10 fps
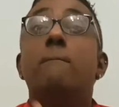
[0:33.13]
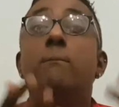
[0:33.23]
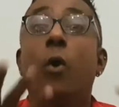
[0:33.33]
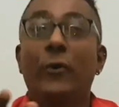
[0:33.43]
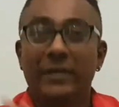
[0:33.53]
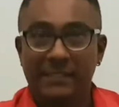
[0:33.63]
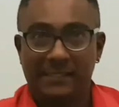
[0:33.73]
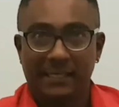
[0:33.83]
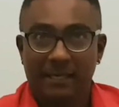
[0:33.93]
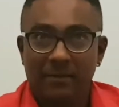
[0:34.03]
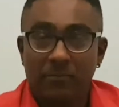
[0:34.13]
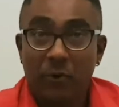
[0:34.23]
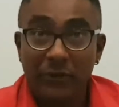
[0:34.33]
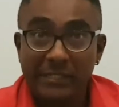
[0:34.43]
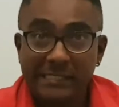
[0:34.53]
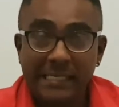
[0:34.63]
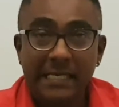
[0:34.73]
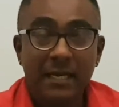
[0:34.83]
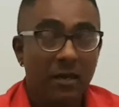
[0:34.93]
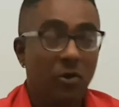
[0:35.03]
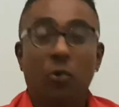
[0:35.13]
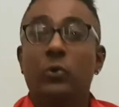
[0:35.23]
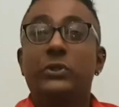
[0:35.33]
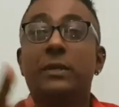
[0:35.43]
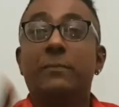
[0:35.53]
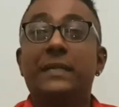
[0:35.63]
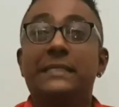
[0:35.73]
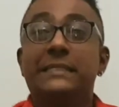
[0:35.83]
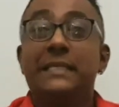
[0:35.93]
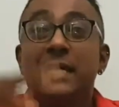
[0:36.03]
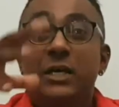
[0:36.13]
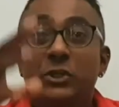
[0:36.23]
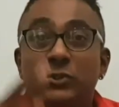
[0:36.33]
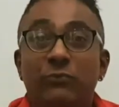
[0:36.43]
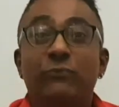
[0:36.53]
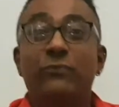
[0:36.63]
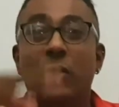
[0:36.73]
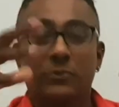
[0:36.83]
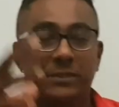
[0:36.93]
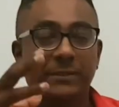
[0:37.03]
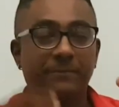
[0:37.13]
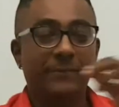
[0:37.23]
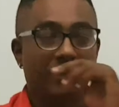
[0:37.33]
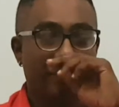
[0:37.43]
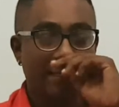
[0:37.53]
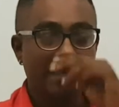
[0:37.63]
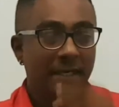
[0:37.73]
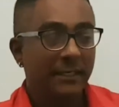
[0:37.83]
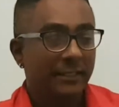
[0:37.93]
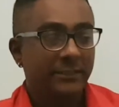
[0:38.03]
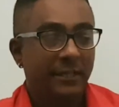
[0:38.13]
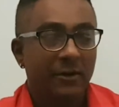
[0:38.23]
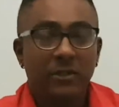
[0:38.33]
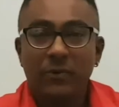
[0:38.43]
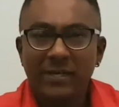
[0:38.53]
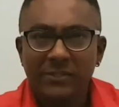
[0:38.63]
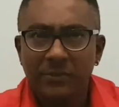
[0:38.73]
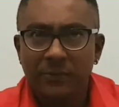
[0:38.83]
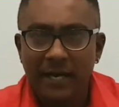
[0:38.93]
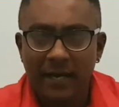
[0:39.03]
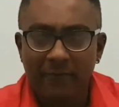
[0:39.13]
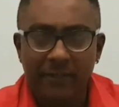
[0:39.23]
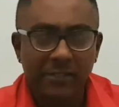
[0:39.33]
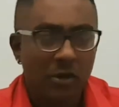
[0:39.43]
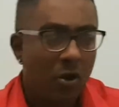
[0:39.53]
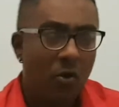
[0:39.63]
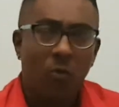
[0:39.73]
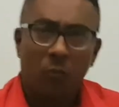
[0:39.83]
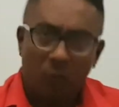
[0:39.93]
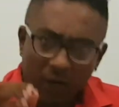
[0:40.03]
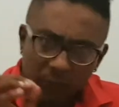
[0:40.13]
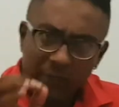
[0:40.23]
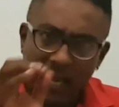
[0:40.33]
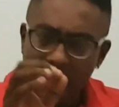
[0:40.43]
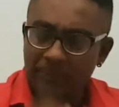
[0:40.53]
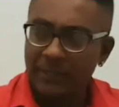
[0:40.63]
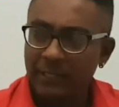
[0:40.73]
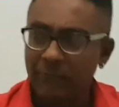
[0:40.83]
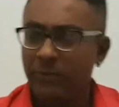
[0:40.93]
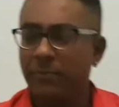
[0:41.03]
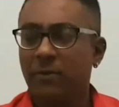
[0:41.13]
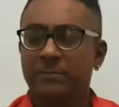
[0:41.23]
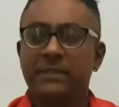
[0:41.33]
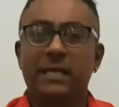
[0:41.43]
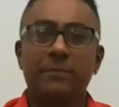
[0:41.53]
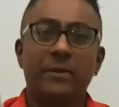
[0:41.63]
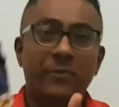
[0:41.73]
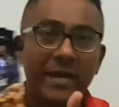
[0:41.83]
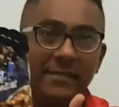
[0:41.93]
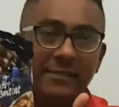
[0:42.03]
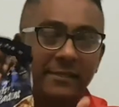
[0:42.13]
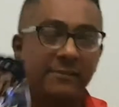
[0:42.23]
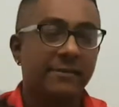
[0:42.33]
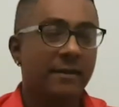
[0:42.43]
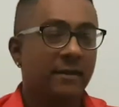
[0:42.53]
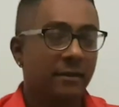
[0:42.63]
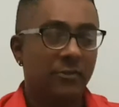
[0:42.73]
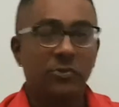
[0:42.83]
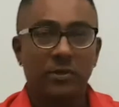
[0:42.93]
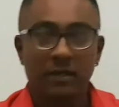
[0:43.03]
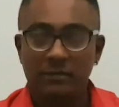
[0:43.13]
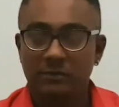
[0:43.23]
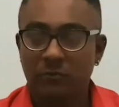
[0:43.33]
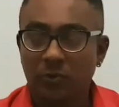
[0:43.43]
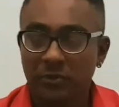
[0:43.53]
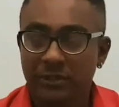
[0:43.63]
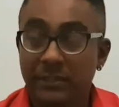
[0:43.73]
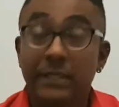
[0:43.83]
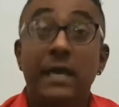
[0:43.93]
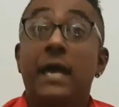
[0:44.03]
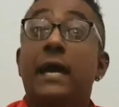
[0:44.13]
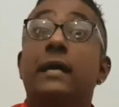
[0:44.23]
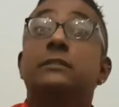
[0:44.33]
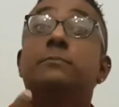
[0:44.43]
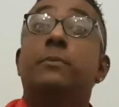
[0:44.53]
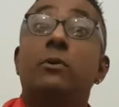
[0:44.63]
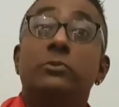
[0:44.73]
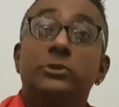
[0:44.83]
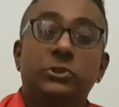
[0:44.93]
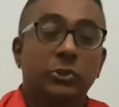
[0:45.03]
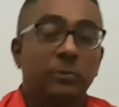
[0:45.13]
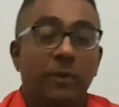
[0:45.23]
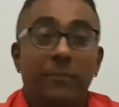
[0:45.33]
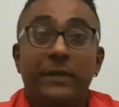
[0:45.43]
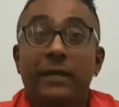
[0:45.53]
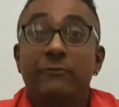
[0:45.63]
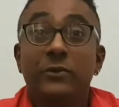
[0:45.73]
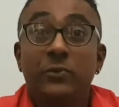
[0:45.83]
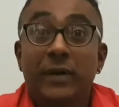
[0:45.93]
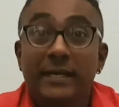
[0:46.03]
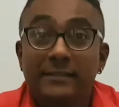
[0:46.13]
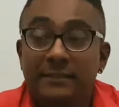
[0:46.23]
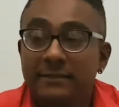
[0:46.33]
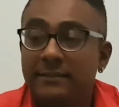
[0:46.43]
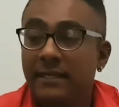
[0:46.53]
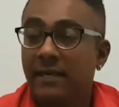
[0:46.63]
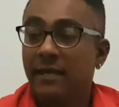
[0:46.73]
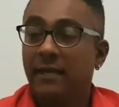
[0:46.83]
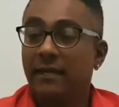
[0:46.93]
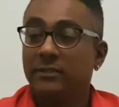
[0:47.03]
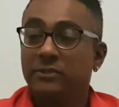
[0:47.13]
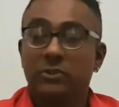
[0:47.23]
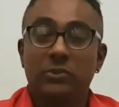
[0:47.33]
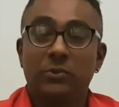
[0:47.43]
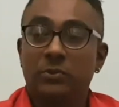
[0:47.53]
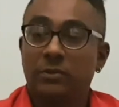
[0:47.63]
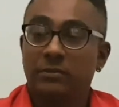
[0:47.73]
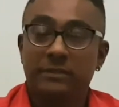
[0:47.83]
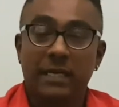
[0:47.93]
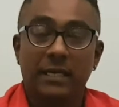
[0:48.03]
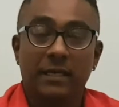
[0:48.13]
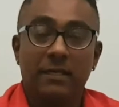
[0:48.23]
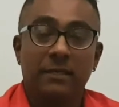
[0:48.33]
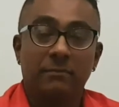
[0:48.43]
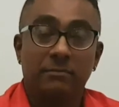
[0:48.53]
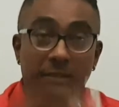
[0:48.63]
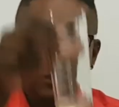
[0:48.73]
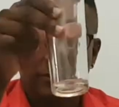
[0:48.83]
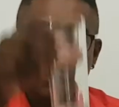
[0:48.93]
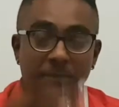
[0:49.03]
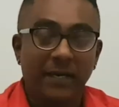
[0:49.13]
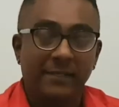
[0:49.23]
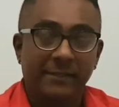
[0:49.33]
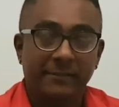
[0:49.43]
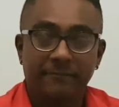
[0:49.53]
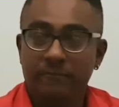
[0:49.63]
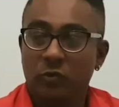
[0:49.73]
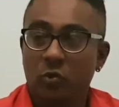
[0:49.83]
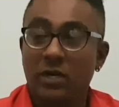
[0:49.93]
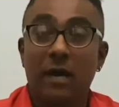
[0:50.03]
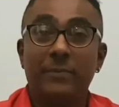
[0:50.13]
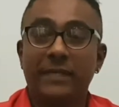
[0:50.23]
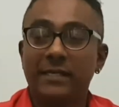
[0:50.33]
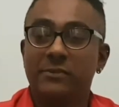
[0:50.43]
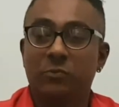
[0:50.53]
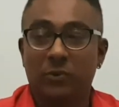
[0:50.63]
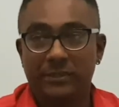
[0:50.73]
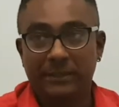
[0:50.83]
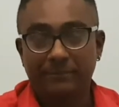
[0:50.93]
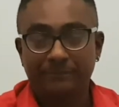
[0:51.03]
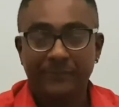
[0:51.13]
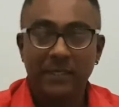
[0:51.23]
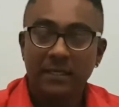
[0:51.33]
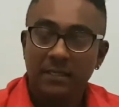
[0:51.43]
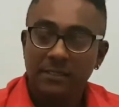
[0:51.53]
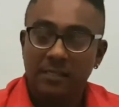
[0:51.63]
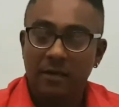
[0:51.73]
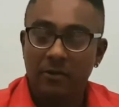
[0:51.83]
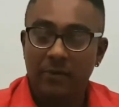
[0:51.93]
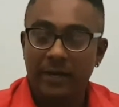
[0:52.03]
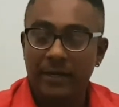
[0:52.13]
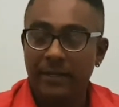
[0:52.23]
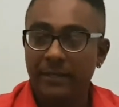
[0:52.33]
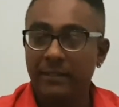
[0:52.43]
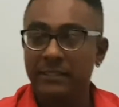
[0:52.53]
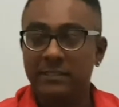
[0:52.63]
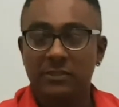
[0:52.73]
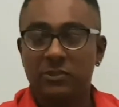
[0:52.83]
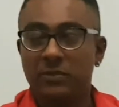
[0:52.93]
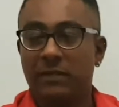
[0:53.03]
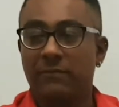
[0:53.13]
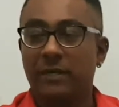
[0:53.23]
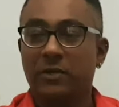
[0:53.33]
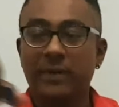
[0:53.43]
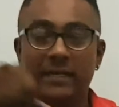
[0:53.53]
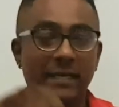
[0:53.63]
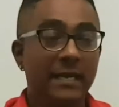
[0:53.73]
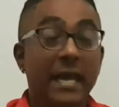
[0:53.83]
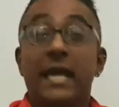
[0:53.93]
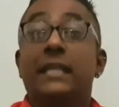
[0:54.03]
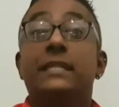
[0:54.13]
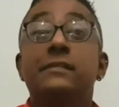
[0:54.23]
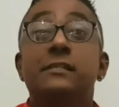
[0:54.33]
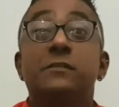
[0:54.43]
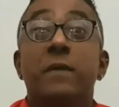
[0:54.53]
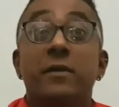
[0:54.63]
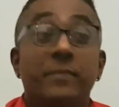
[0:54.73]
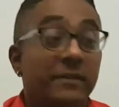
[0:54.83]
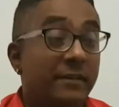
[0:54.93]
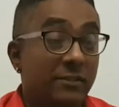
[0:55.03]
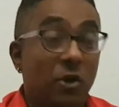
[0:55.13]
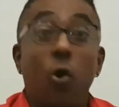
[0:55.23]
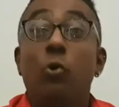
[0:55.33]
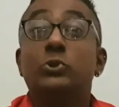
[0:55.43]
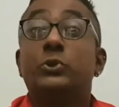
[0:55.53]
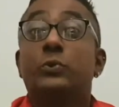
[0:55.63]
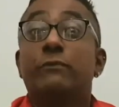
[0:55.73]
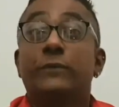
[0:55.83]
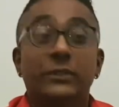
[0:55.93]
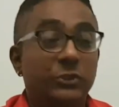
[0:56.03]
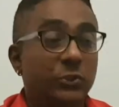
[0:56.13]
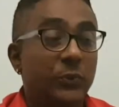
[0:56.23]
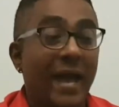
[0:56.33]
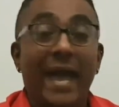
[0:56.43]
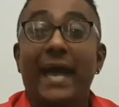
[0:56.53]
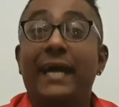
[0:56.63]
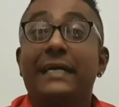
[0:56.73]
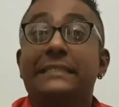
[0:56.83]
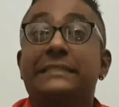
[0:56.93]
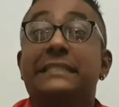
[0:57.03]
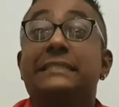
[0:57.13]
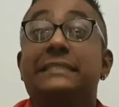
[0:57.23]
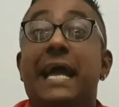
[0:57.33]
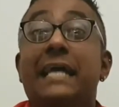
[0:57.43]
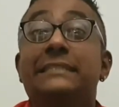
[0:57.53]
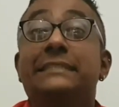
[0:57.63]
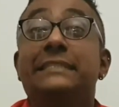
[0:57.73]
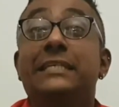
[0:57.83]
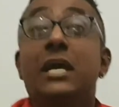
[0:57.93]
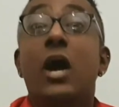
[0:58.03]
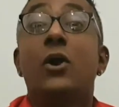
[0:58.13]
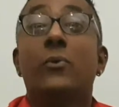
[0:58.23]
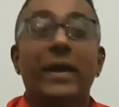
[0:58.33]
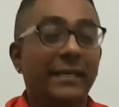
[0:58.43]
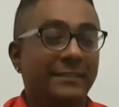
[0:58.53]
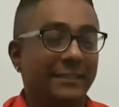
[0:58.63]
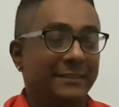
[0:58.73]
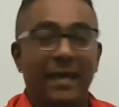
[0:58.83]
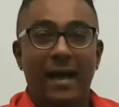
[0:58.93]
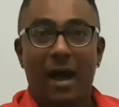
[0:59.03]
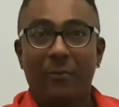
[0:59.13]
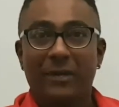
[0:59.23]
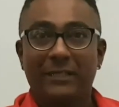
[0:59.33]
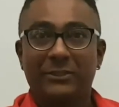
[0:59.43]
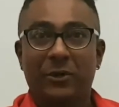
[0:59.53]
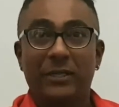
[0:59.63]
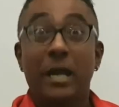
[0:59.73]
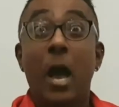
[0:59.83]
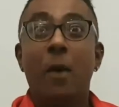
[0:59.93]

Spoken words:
buoyancy. Buoyancy, or the ability to float. All right? So the question we have is, what would happen if we popped a couple of raisins into a glass of water as opposed to popping a few raisins into, say, a glass of Sprite or carbonated water? So let's just do that very quickly. This experiment is also referred to as the dancing raisins. I would like to call it